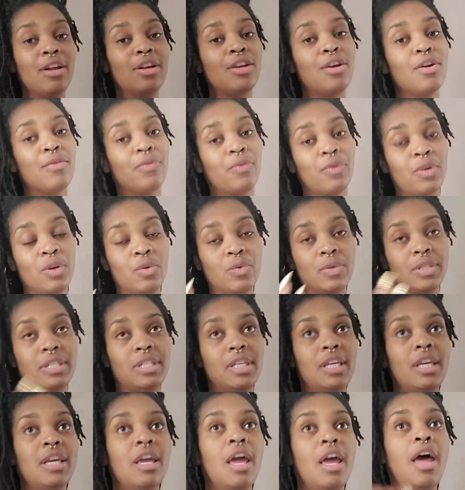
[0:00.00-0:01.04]
your
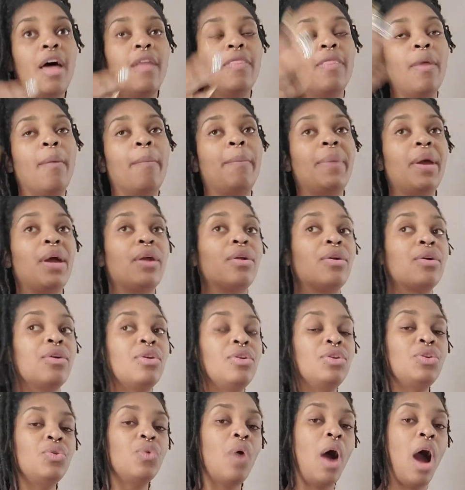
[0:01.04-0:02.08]
frequency, the better
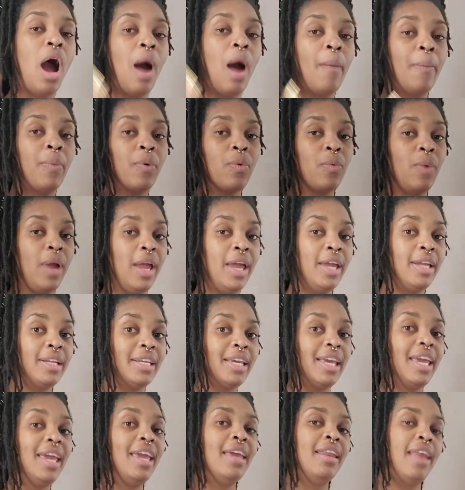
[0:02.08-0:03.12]
you operate
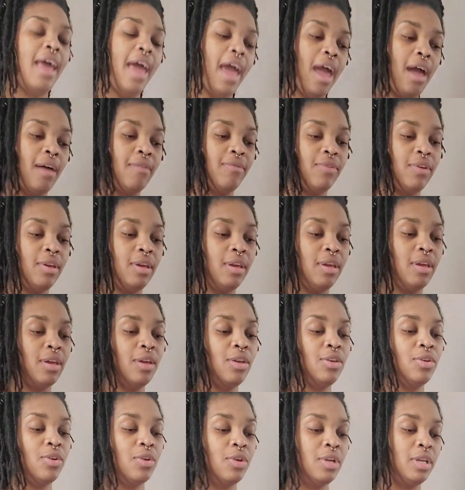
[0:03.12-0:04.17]
in having
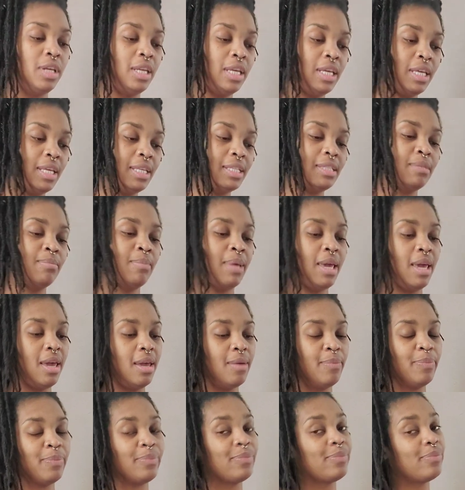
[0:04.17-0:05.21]
your needs met
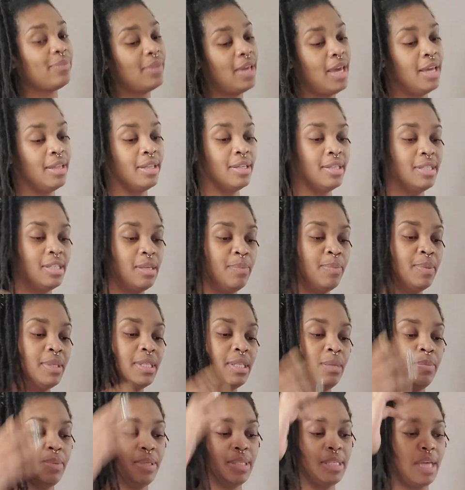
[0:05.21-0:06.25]
at the
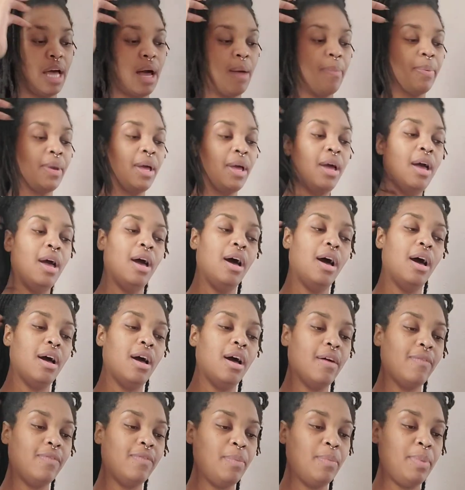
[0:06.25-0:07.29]
tippy top
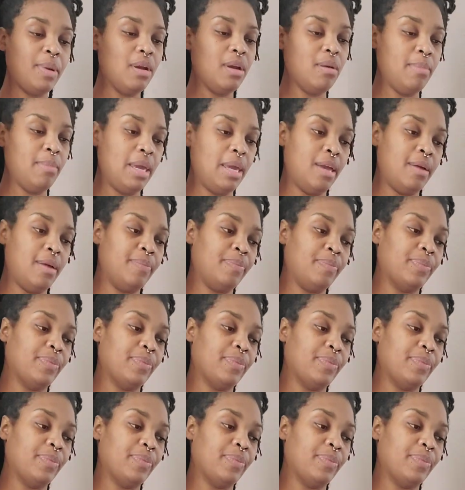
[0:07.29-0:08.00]
of the pyramid.